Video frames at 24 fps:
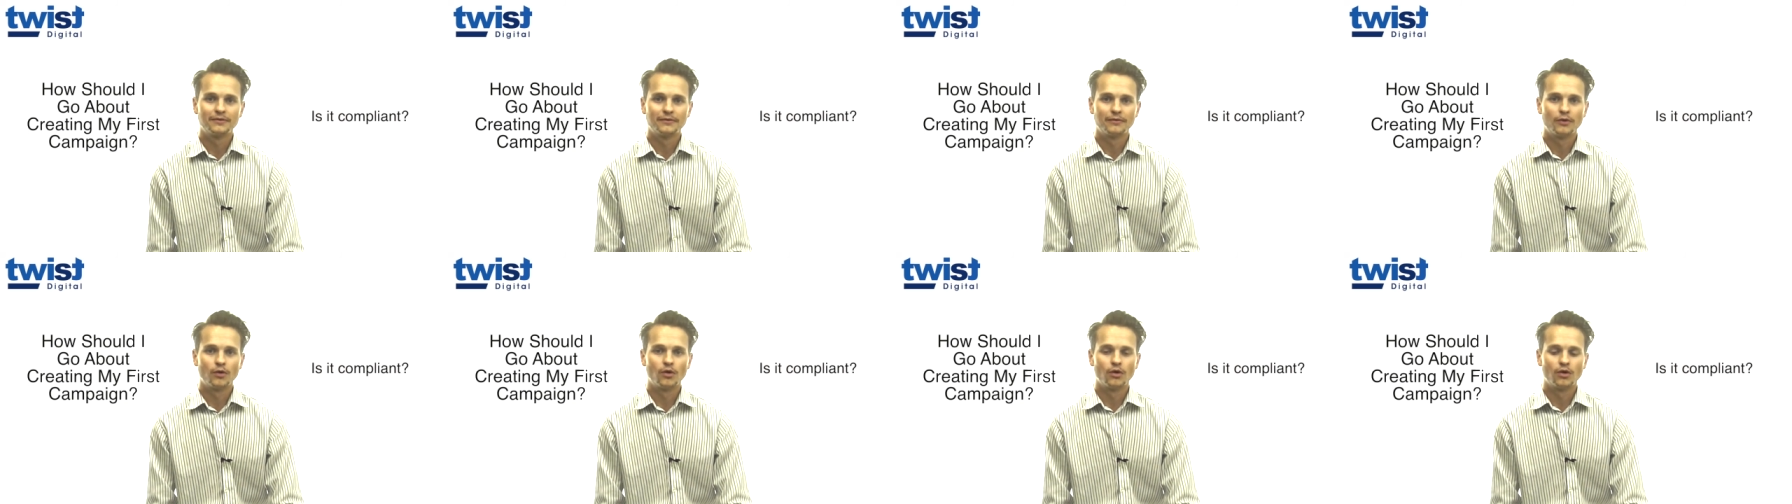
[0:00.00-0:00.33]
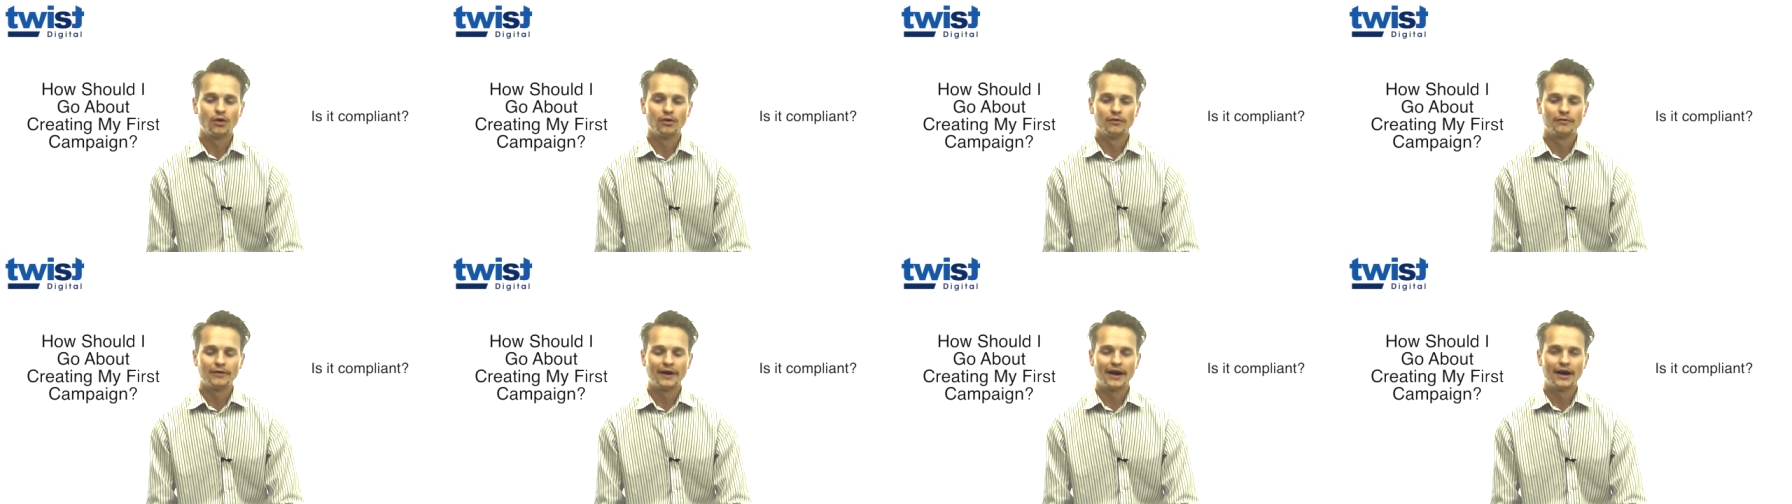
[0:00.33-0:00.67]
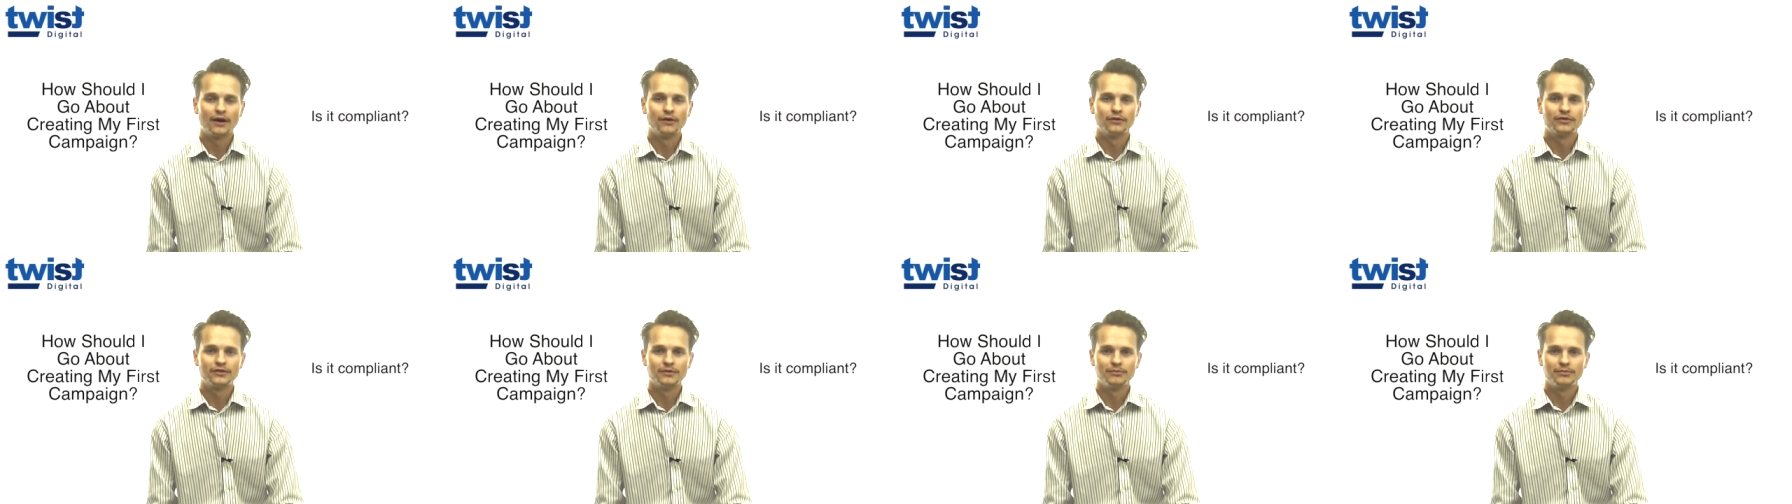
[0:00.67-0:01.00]
for
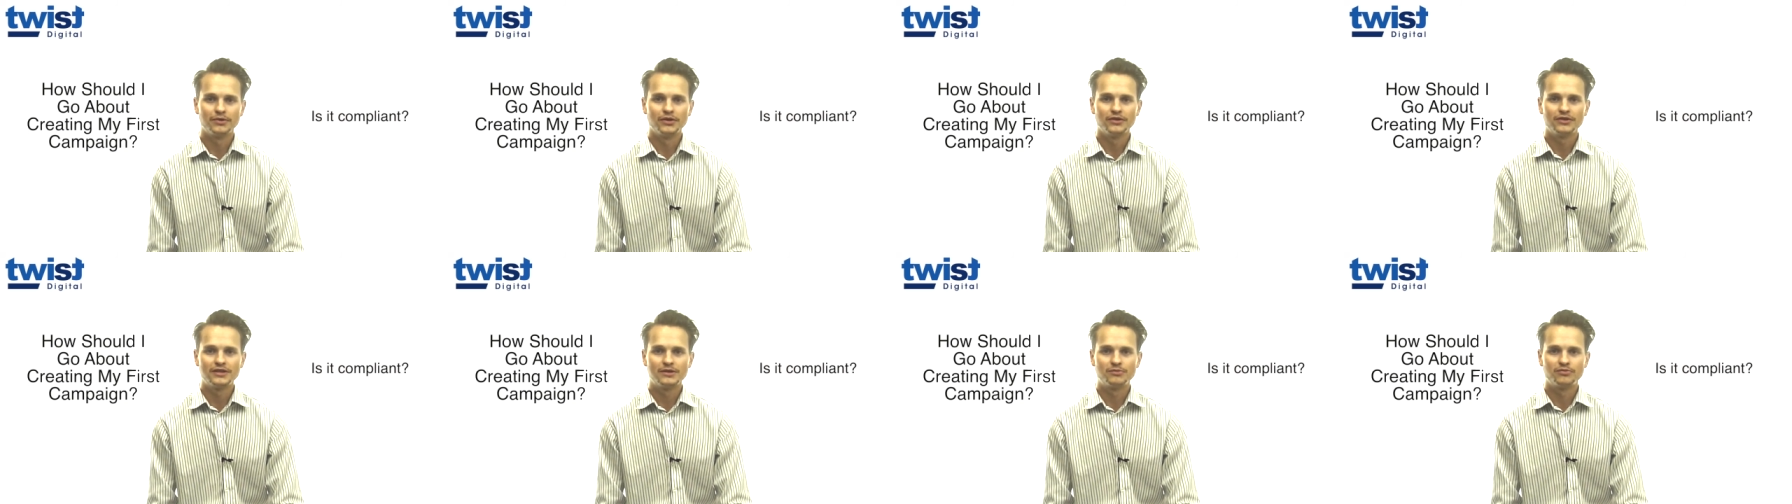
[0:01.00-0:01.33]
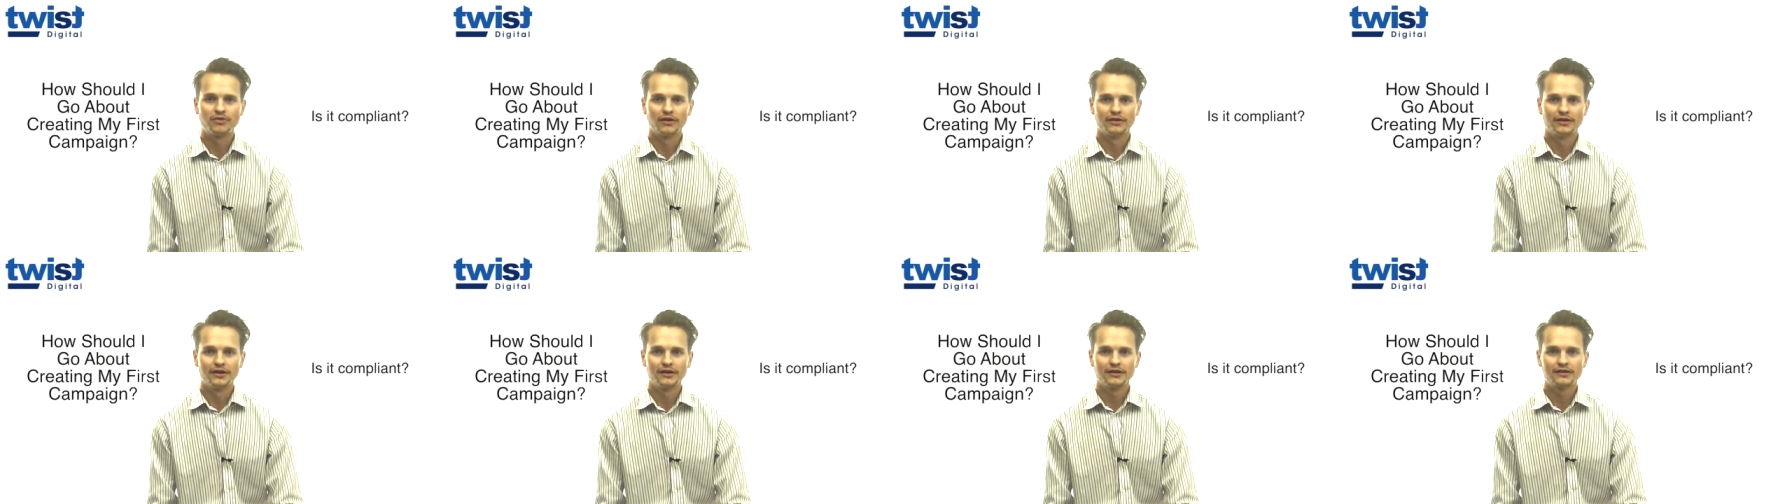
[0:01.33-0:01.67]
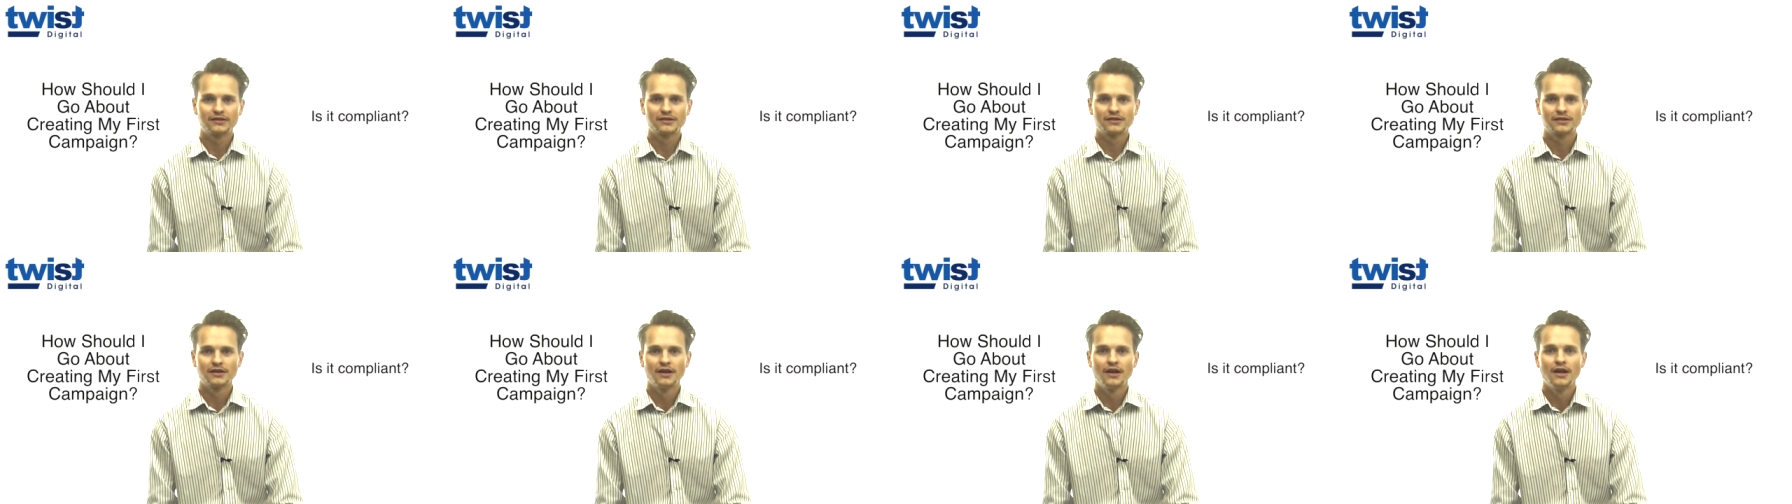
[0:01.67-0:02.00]
health and beauty
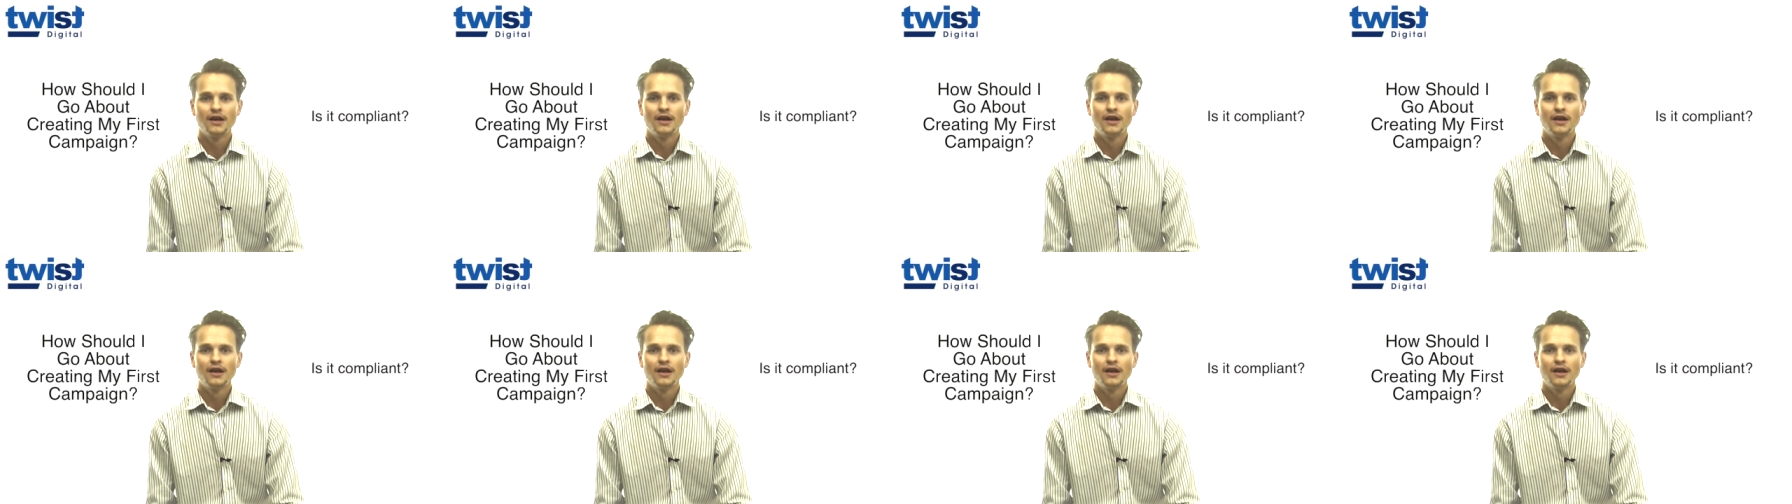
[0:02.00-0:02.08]
products,